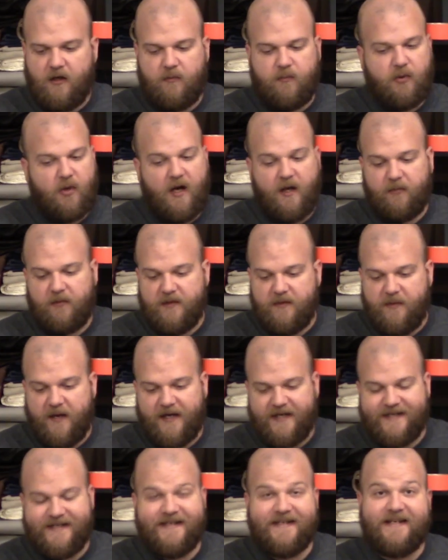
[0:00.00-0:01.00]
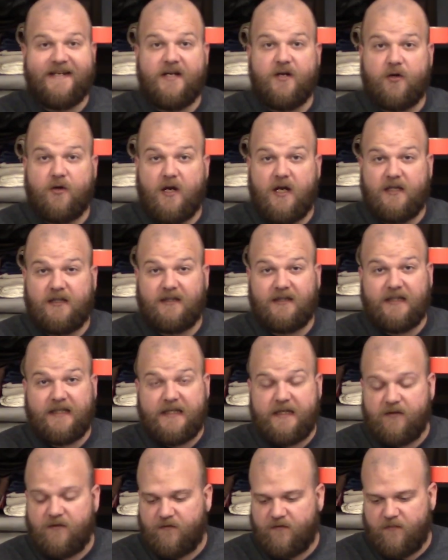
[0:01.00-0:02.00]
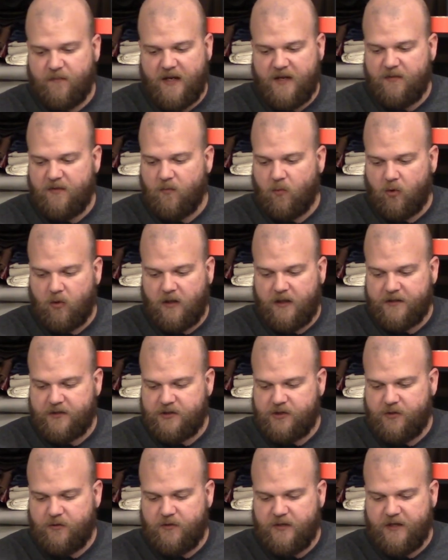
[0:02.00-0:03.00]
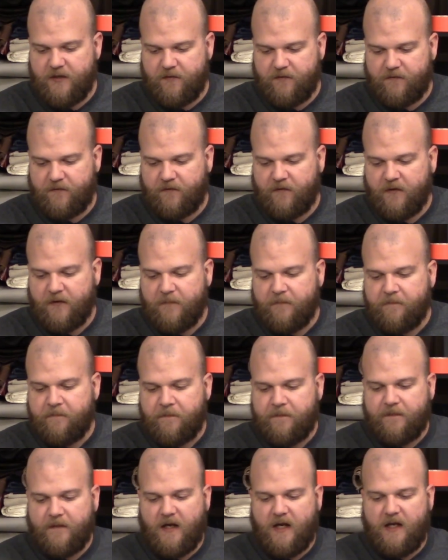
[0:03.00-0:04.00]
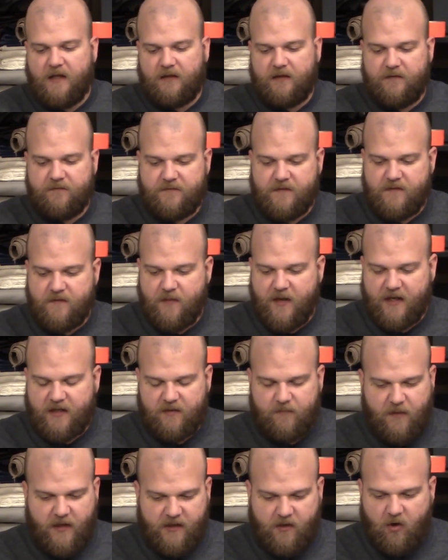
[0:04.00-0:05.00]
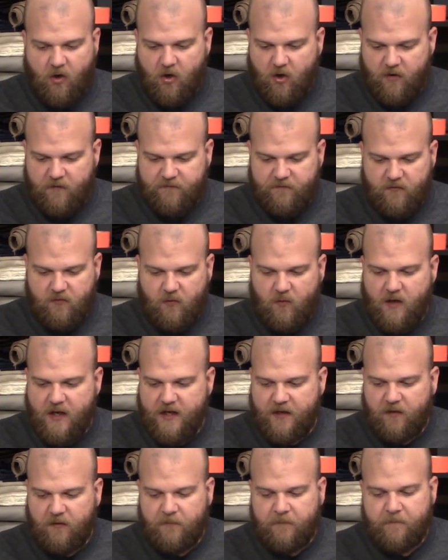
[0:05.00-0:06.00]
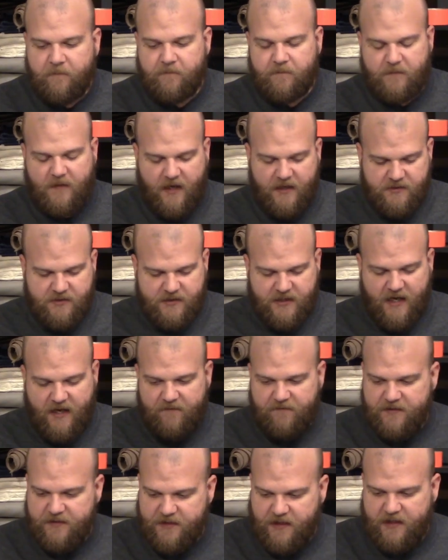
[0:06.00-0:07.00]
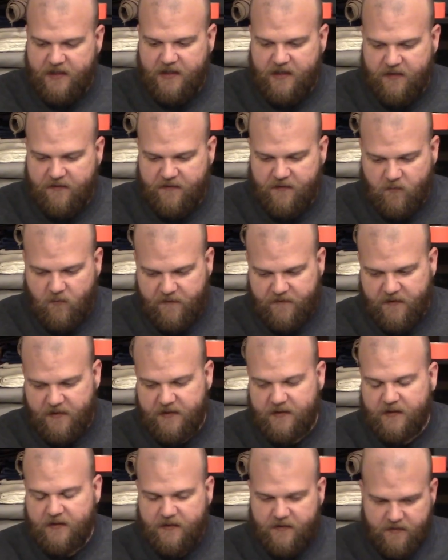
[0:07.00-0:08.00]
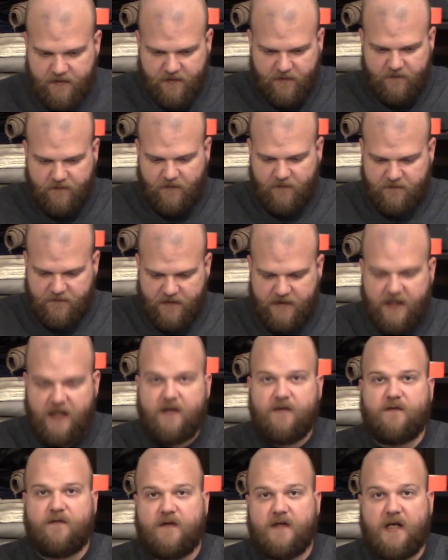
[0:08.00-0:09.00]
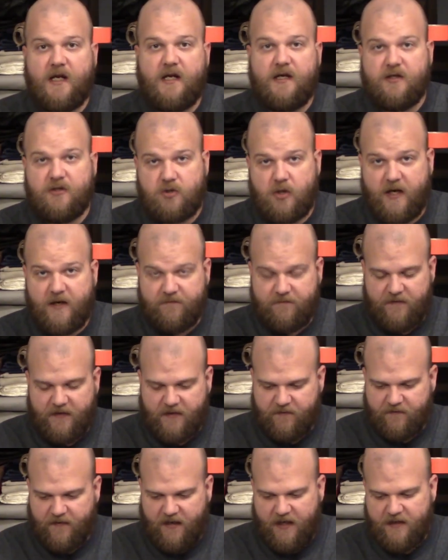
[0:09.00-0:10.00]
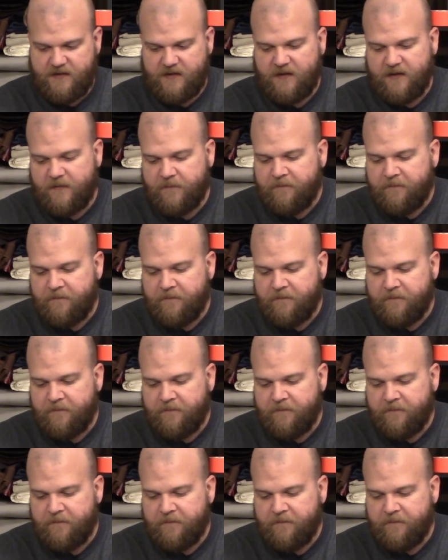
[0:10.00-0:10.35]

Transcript: probably about a year at least, maybe more like 2 years. It lived in the back of my car for a while. I just haven't done anything with it. So today's the day to try to fix that.